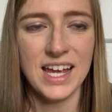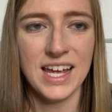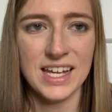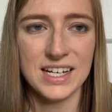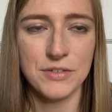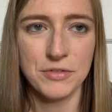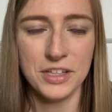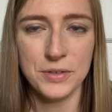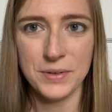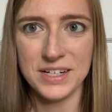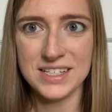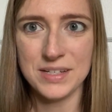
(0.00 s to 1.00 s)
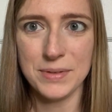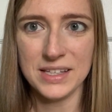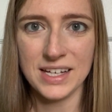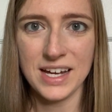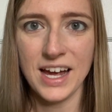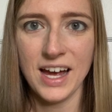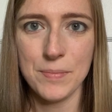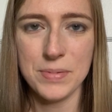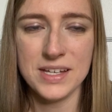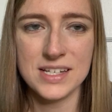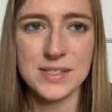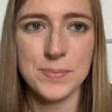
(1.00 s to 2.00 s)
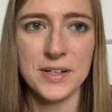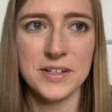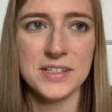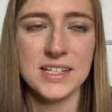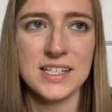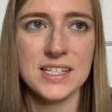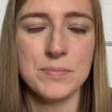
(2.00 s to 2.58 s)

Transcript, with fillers: and I really wanted it to be like a happy experience,